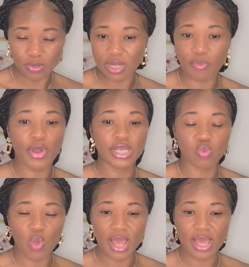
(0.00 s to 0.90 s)
to the point
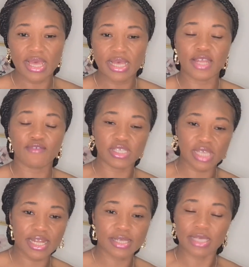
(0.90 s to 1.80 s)
where they've
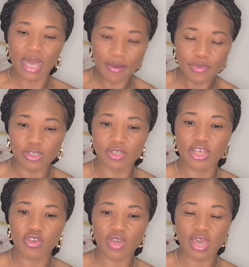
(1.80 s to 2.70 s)
decided to come into
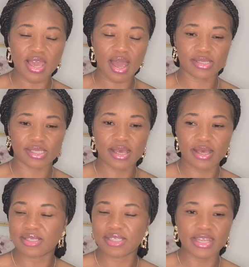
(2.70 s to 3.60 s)
the UK as
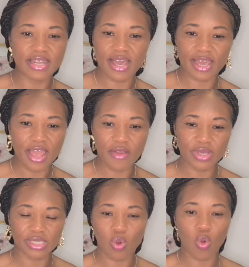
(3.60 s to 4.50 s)
senior
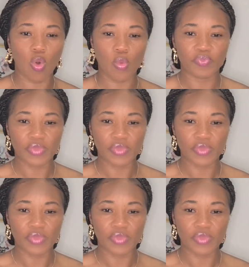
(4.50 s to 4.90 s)
carers or